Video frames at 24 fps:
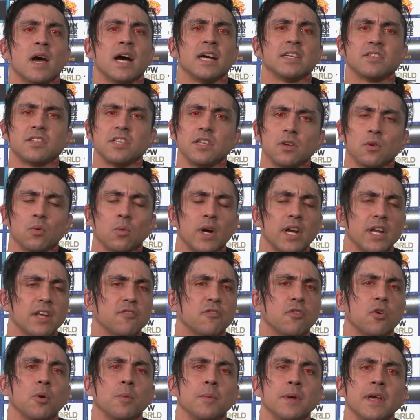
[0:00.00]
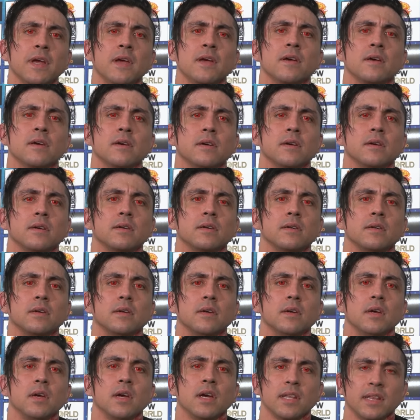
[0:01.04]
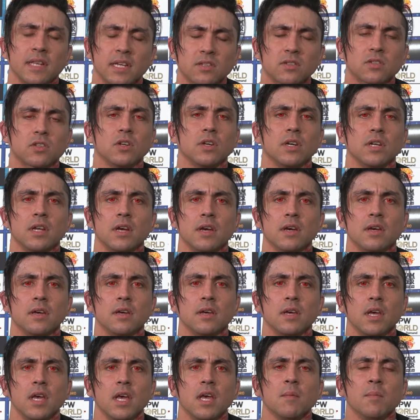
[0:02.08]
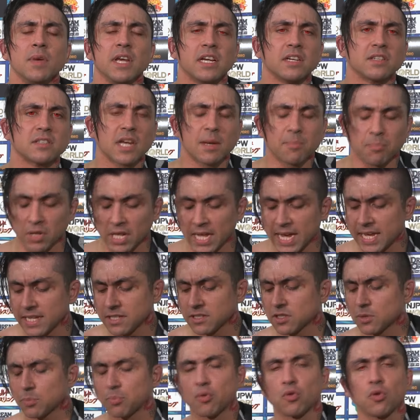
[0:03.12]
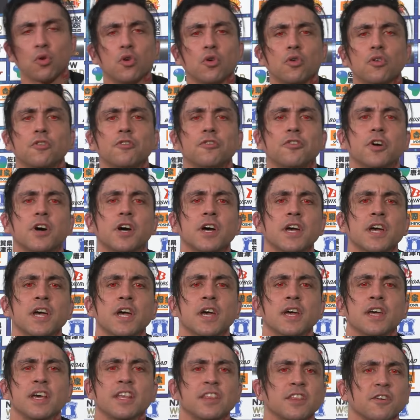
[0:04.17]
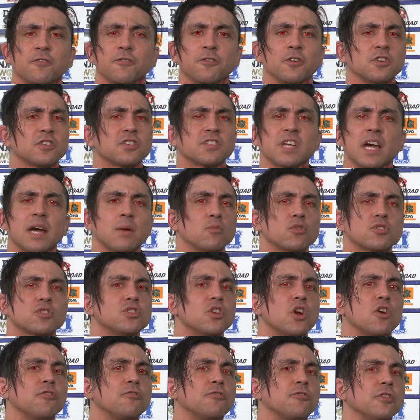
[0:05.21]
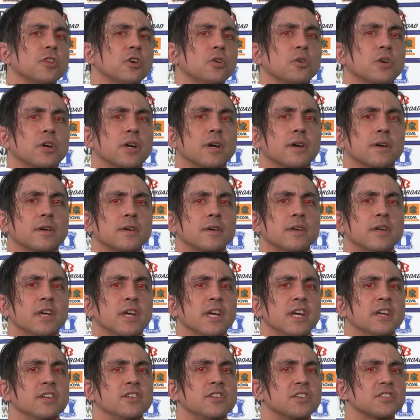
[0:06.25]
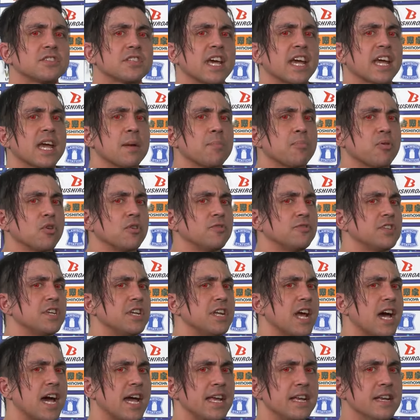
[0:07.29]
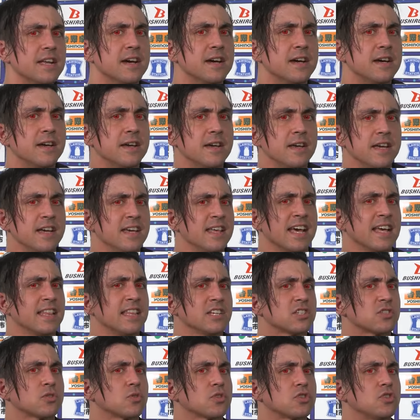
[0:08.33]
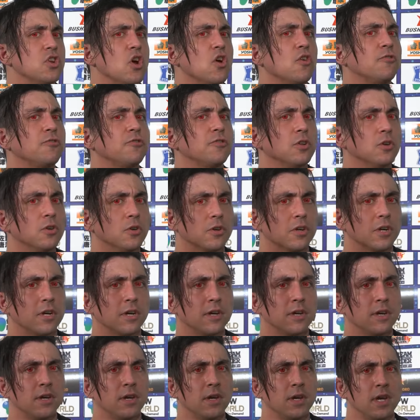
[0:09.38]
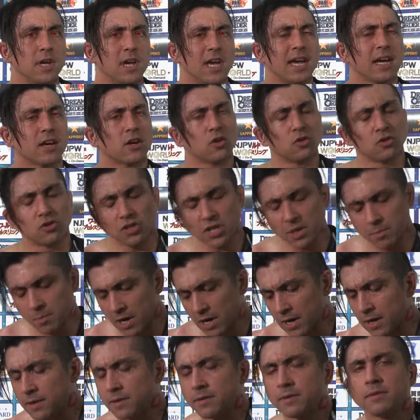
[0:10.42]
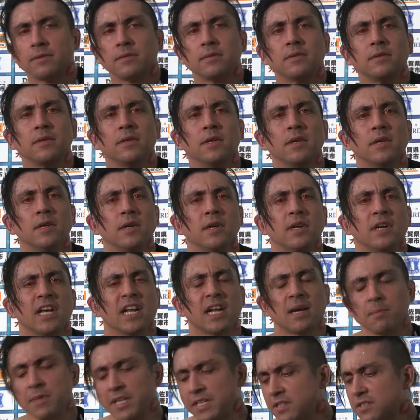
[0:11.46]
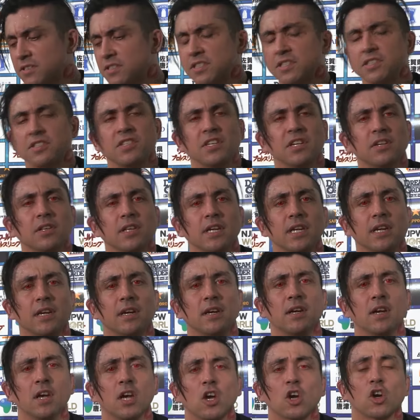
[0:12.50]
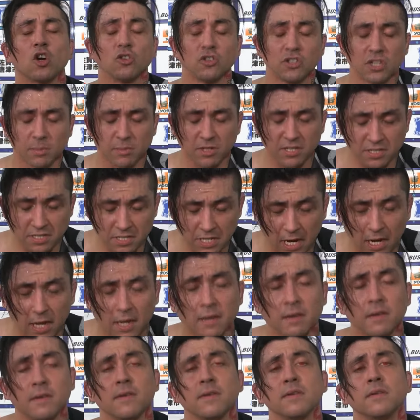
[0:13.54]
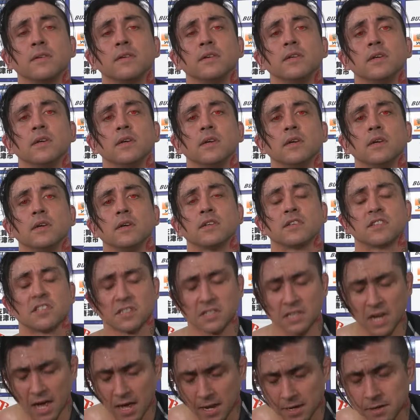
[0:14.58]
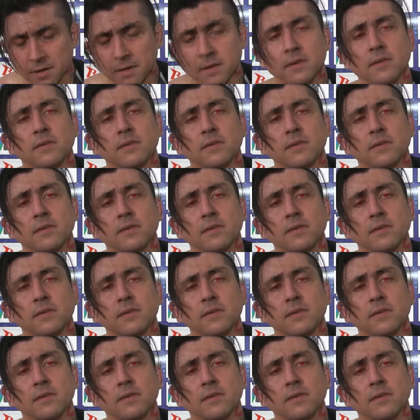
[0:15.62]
I see you're waiting for me, and that's good, because I plan to prove that the first time was no fluke, just like I proved tonight that this was no fluke. And Kojima, and I mean this sincerely, Kojima-san, son,